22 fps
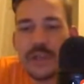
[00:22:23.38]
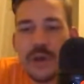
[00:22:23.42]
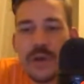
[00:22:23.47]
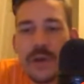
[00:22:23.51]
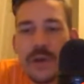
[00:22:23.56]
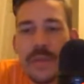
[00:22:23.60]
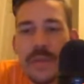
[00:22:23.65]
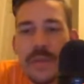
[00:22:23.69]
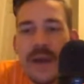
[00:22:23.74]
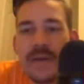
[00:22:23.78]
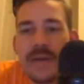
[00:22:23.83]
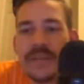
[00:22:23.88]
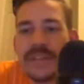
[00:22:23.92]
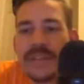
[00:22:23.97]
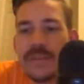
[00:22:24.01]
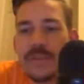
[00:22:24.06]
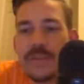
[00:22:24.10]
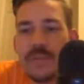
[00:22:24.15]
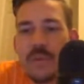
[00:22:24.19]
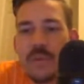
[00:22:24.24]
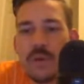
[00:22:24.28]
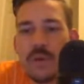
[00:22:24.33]
about some
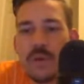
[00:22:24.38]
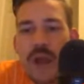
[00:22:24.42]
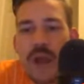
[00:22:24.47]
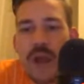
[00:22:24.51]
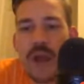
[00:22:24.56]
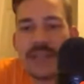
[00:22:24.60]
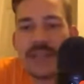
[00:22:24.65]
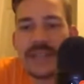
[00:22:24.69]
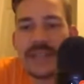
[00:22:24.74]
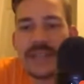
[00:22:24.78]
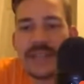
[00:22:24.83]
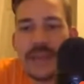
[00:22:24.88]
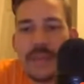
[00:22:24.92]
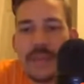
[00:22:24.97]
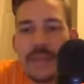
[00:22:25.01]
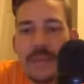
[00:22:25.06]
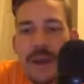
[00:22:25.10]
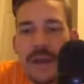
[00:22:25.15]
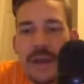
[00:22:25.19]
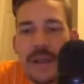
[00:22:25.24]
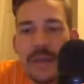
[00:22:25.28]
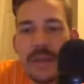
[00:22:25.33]
reporter asking him
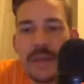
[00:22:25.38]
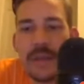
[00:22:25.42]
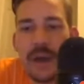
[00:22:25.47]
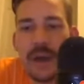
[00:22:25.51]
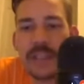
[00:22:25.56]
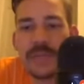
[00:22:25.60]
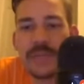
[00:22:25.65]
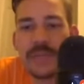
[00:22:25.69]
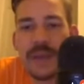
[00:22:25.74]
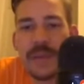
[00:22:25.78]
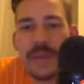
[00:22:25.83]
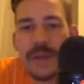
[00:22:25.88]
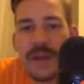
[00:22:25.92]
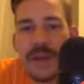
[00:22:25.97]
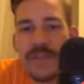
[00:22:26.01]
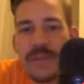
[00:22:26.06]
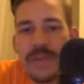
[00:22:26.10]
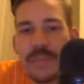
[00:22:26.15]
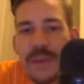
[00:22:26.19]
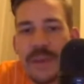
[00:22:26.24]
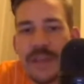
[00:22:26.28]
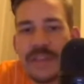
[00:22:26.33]
about like possibly coming off
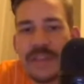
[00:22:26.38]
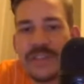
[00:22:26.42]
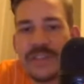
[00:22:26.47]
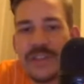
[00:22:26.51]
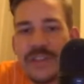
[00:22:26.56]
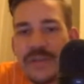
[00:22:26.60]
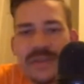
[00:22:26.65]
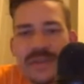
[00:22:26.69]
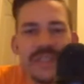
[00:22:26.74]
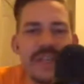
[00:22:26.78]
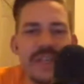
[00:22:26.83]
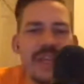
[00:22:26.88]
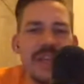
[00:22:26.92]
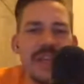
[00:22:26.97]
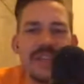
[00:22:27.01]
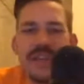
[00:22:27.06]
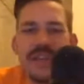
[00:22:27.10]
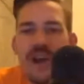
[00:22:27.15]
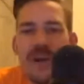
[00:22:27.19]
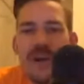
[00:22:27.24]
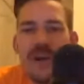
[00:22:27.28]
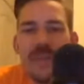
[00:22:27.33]
the bench, and everyone was like, "It's
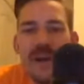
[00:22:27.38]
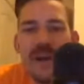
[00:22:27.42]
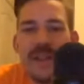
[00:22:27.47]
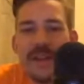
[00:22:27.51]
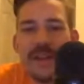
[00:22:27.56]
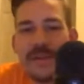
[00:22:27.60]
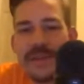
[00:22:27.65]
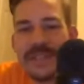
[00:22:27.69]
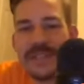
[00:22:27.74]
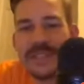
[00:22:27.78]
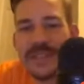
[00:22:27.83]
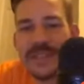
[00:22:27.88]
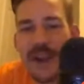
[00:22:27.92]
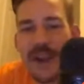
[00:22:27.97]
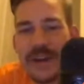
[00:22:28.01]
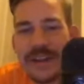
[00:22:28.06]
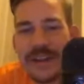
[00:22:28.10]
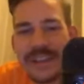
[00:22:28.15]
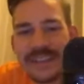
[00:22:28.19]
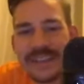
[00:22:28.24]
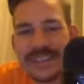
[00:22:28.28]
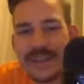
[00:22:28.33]
Carmelo, he's
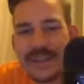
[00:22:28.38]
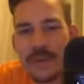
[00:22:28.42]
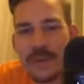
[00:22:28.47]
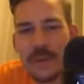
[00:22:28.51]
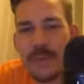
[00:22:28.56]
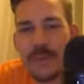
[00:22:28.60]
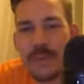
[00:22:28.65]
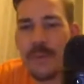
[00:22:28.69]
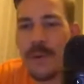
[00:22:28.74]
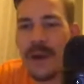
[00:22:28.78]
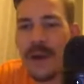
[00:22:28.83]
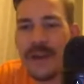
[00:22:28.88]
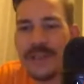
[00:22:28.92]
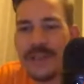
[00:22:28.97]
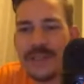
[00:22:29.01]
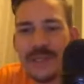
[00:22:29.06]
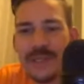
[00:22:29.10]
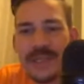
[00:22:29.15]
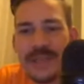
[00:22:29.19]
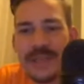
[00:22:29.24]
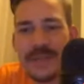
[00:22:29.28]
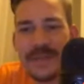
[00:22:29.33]
starting." It's like, well, why
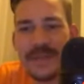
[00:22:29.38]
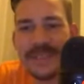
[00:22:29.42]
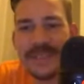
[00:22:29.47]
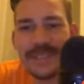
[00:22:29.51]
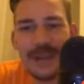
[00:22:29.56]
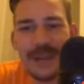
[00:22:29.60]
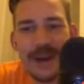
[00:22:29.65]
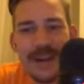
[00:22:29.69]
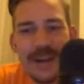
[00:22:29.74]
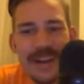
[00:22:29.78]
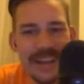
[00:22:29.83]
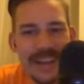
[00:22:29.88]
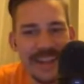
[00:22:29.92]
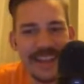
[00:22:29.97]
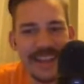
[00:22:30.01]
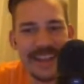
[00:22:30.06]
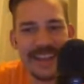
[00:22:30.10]
should he be starting?